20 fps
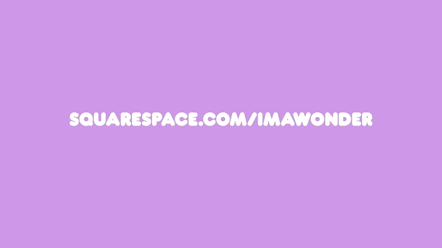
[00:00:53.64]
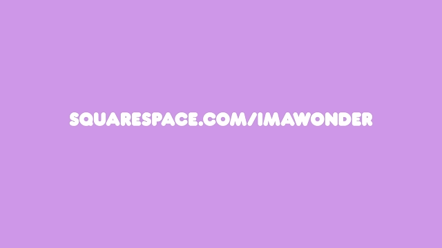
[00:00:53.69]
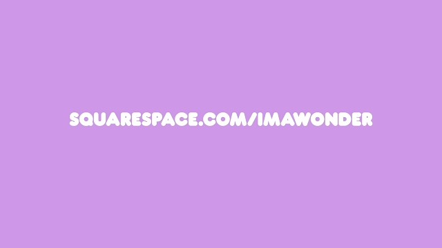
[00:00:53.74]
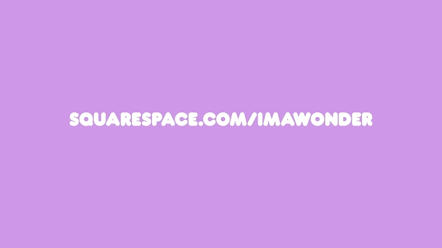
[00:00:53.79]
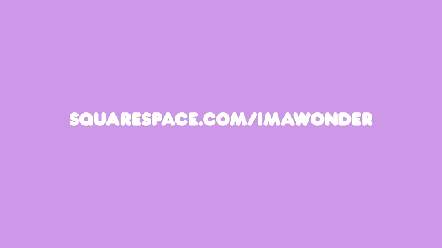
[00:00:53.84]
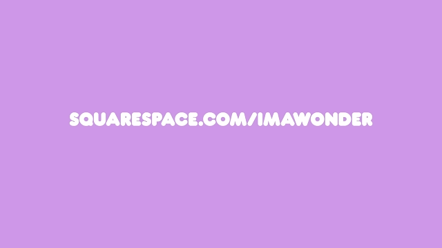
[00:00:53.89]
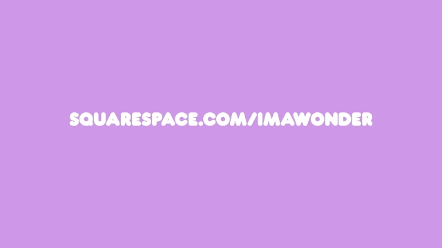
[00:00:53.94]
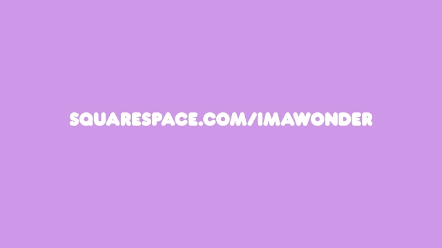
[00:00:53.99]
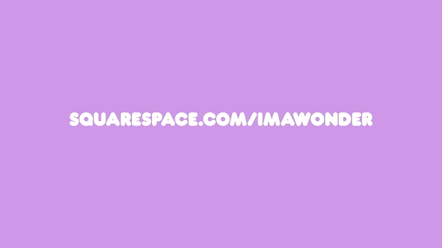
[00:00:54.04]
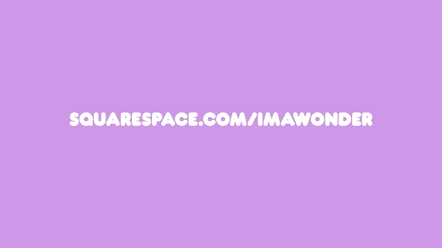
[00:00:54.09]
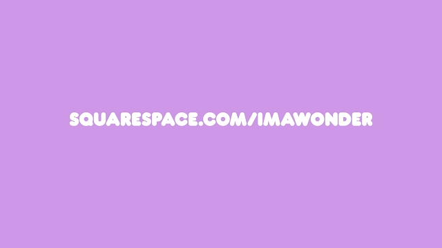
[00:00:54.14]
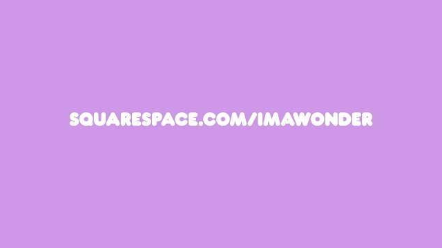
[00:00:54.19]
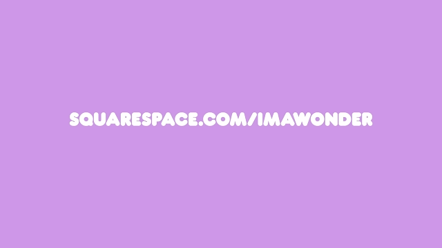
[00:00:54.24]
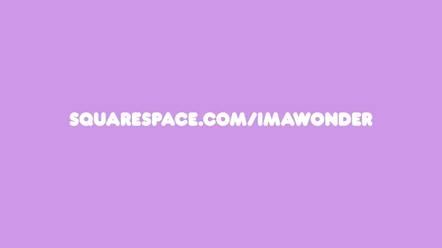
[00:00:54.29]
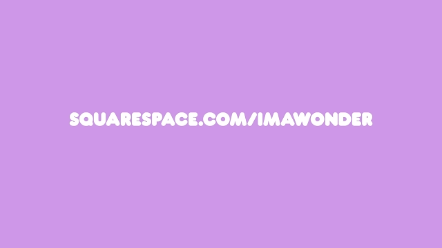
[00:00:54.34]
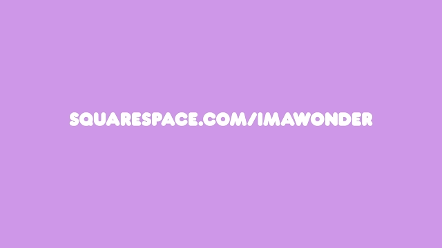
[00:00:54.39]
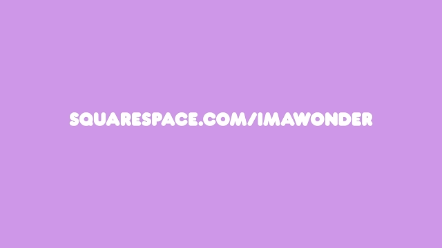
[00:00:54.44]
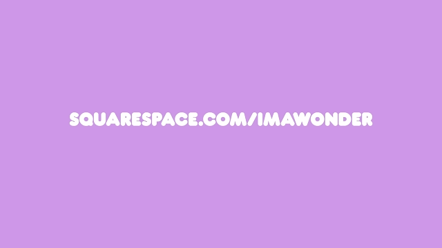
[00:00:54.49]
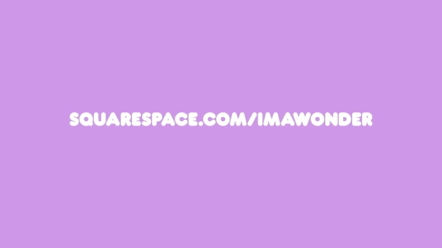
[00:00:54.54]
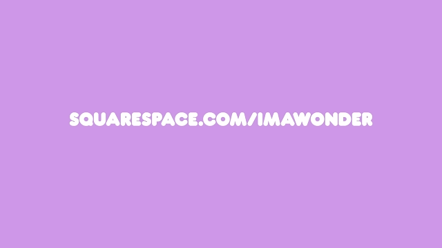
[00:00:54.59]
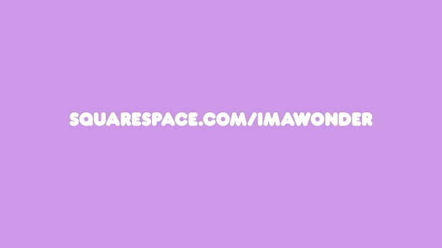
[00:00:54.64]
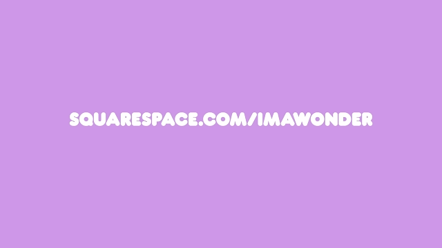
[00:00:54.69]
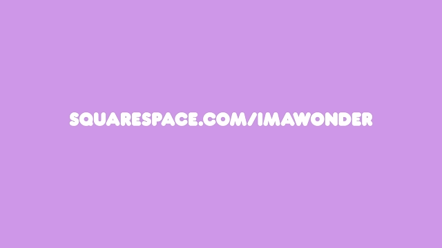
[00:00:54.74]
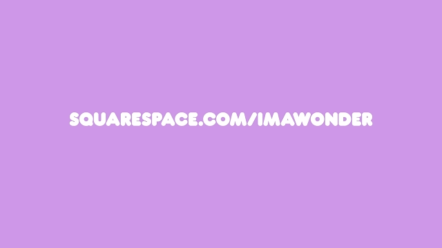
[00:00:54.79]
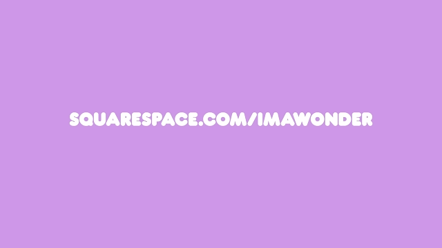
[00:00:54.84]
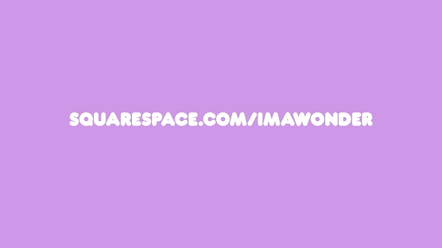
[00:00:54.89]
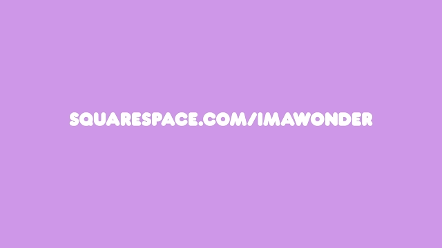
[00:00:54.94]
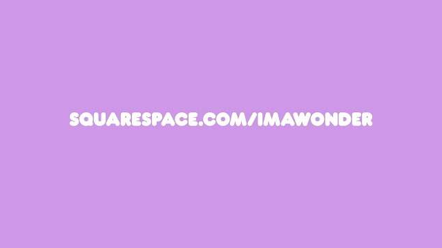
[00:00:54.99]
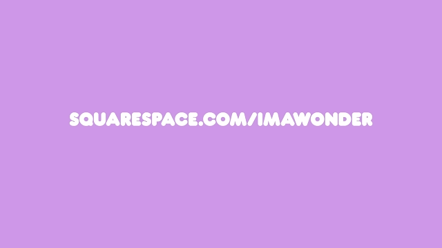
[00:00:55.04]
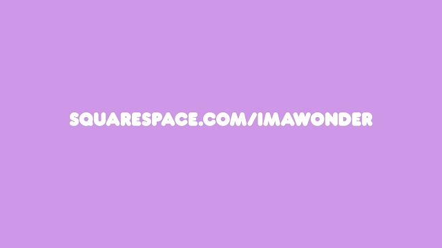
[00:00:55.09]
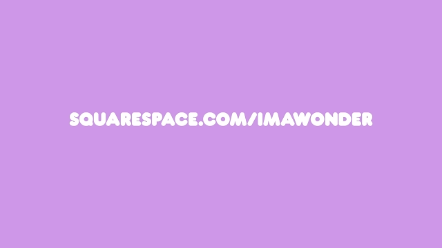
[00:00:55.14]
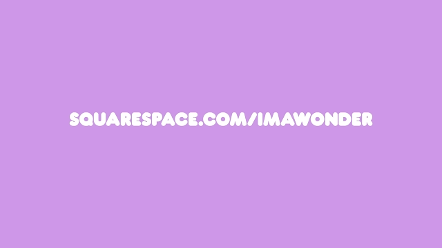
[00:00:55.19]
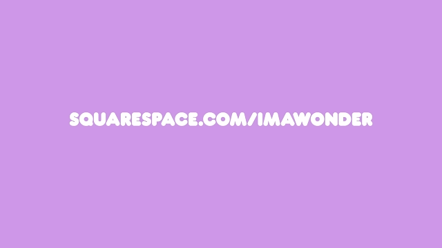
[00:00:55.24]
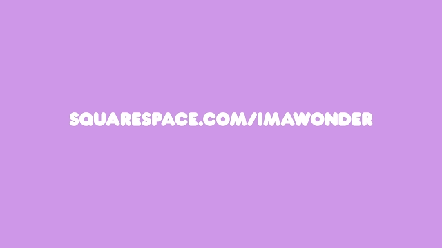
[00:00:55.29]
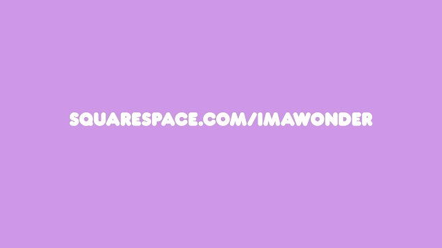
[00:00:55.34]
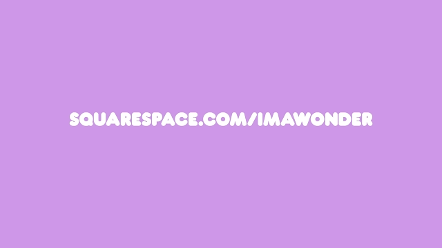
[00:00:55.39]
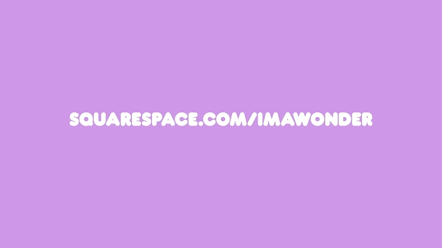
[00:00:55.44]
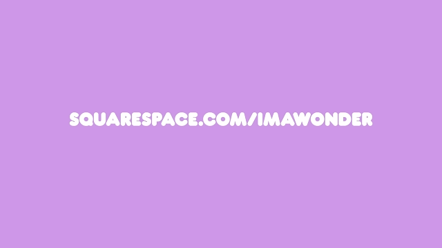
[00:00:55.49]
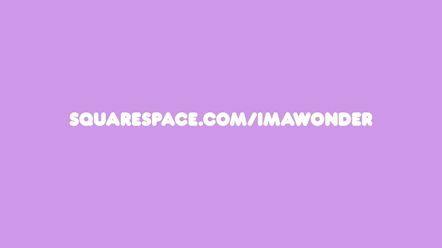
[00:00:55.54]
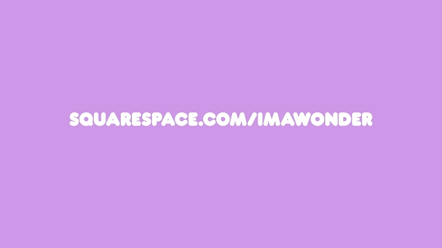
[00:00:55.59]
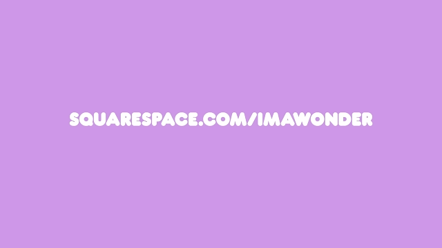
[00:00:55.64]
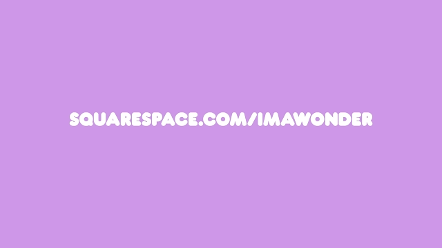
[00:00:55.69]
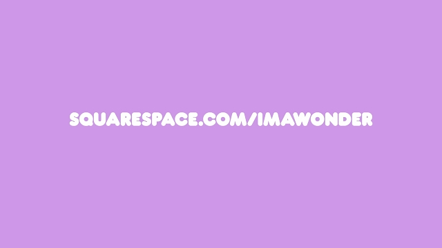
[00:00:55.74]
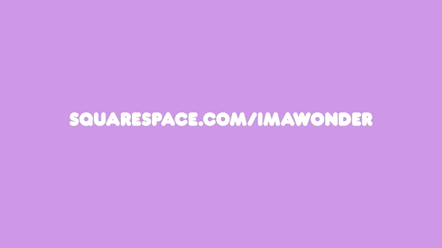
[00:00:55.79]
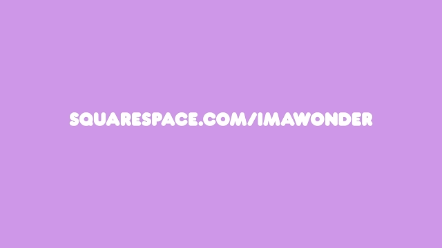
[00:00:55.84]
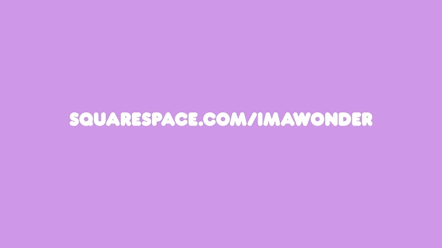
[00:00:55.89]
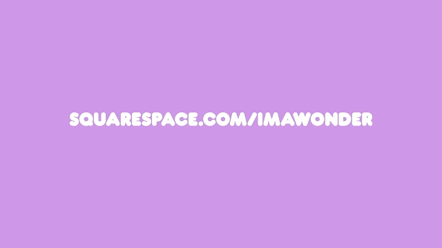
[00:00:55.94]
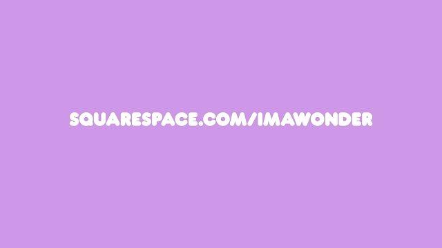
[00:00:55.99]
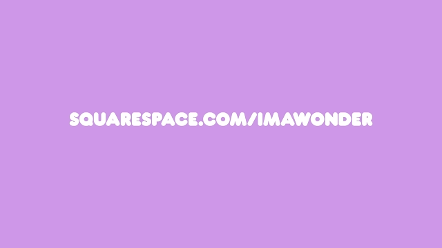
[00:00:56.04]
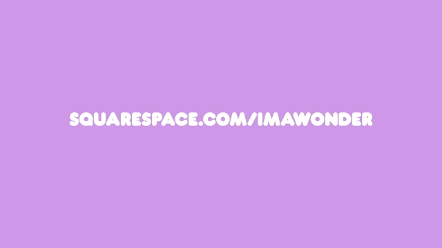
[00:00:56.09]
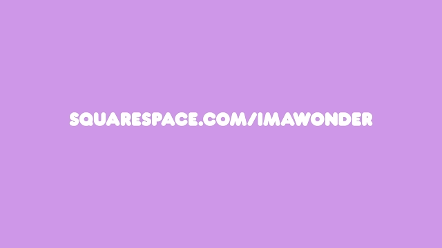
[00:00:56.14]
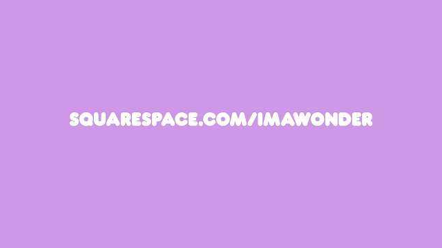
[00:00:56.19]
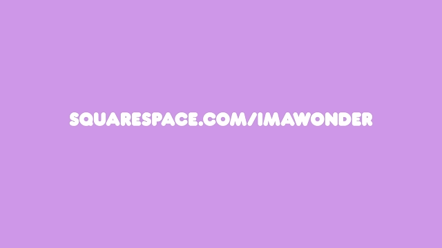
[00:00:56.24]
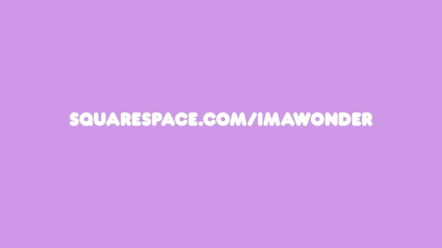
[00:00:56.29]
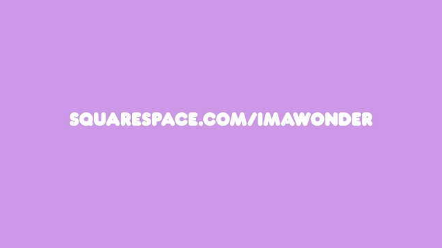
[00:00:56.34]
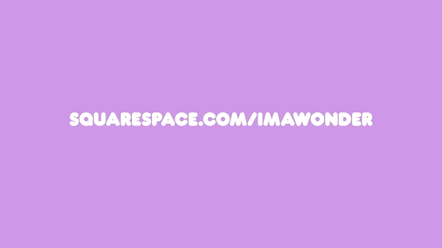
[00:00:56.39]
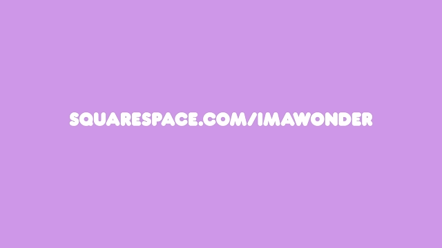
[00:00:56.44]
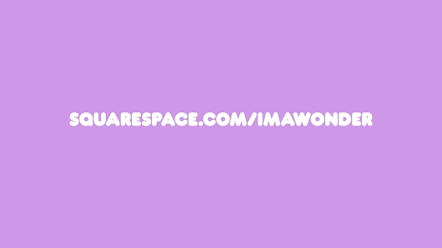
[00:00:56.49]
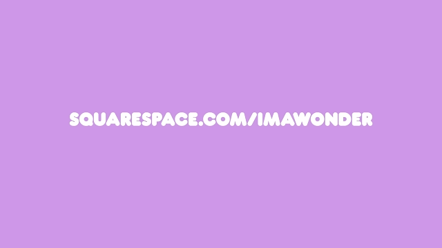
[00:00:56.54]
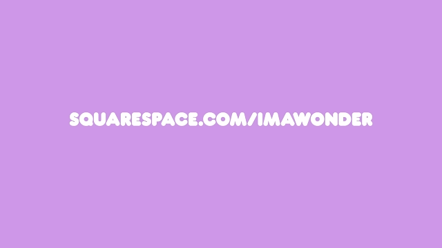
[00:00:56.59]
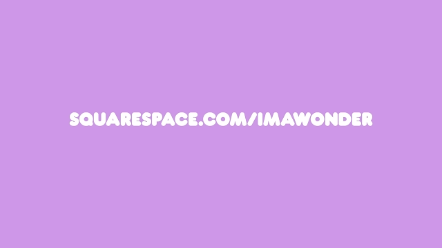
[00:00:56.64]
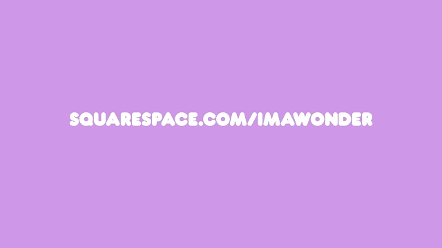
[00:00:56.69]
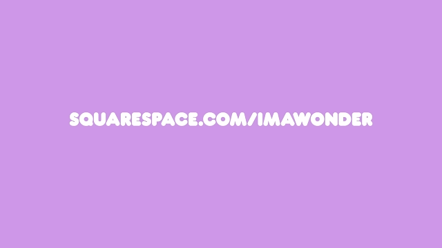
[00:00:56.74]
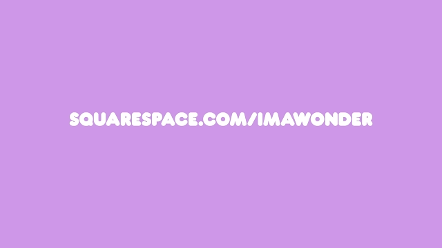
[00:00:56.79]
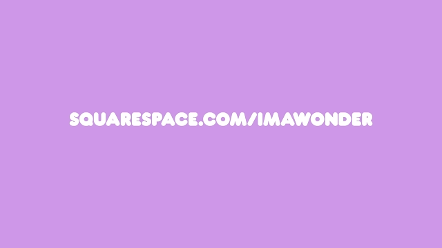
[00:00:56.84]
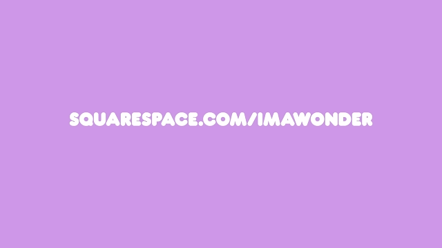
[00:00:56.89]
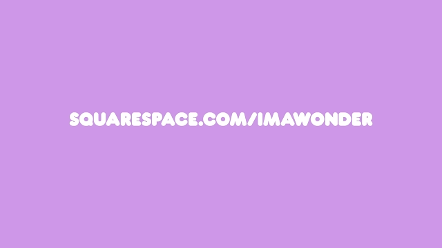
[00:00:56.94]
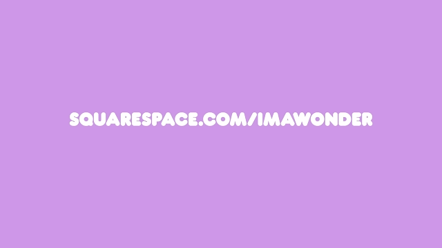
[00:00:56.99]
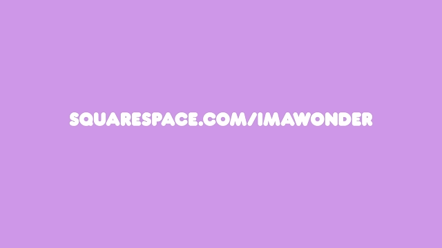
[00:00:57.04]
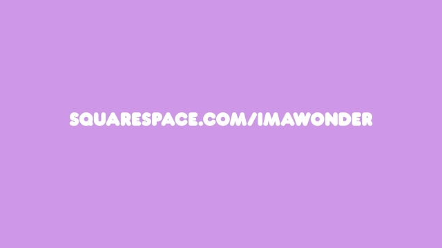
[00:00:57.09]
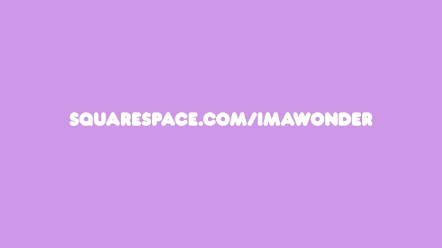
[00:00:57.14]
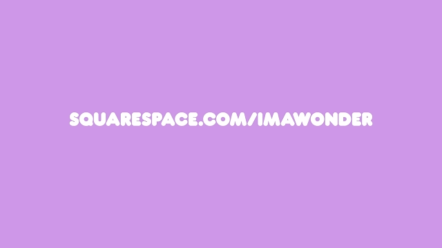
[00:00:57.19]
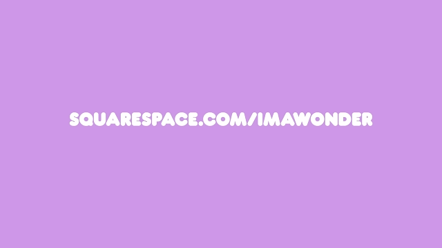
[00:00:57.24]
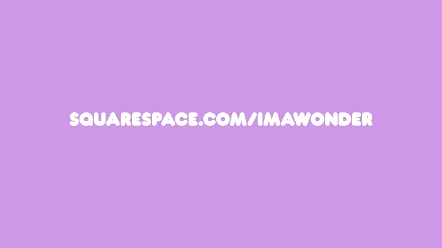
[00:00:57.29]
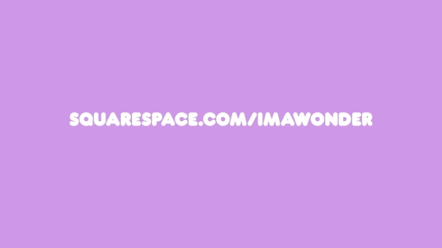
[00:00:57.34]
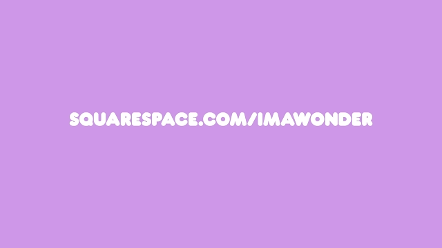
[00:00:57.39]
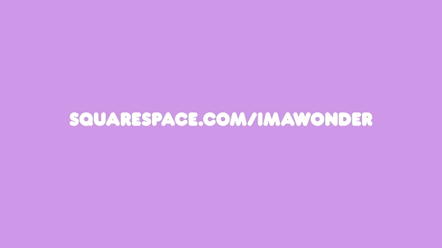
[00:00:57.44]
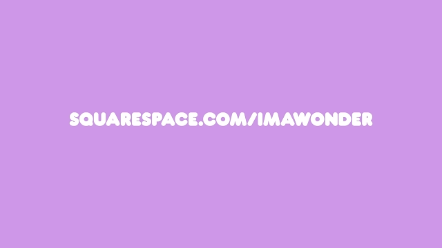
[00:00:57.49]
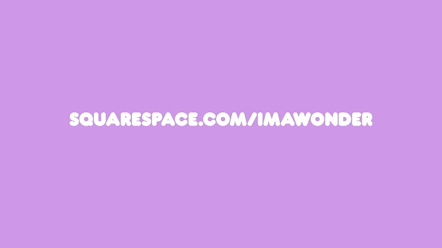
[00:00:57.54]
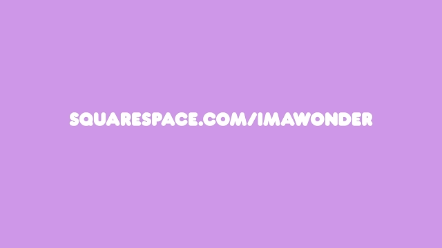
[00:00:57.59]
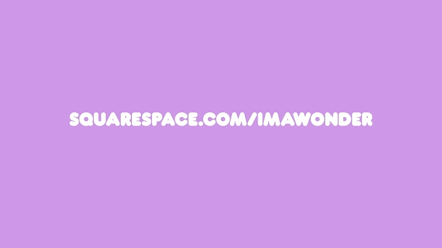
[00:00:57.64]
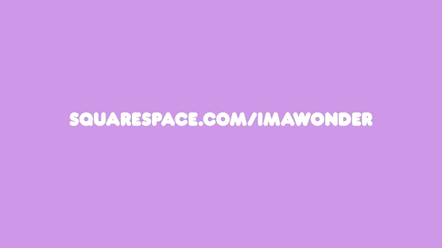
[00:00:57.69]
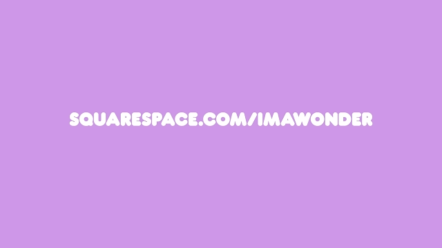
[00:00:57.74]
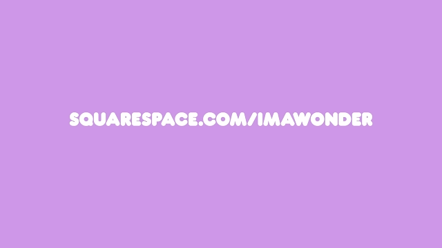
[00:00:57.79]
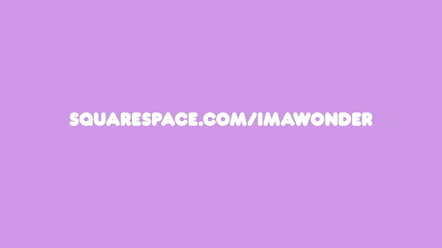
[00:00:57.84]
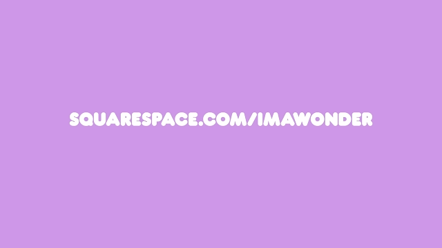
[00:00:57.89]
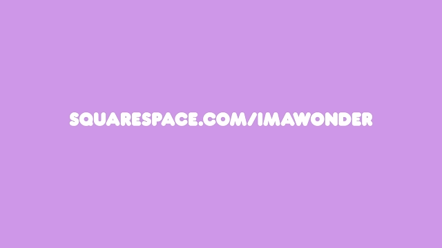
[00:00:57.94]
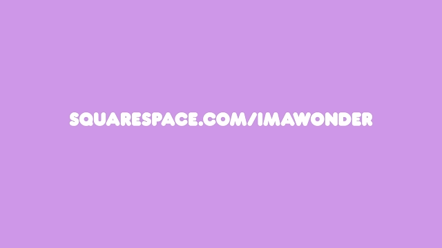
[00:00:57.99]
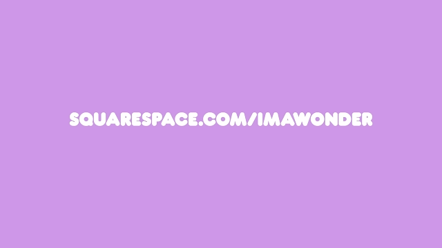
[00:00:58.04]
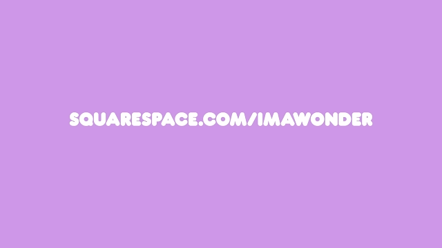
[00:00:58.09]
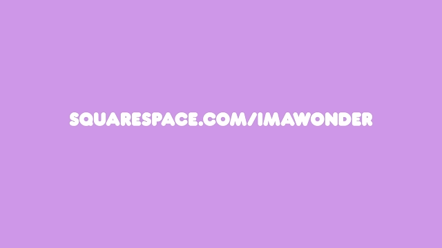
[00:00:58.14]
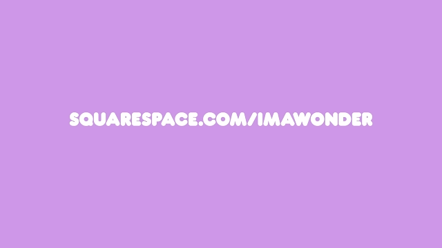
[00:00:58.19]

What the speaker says: No face is visible, so there are no lips to read.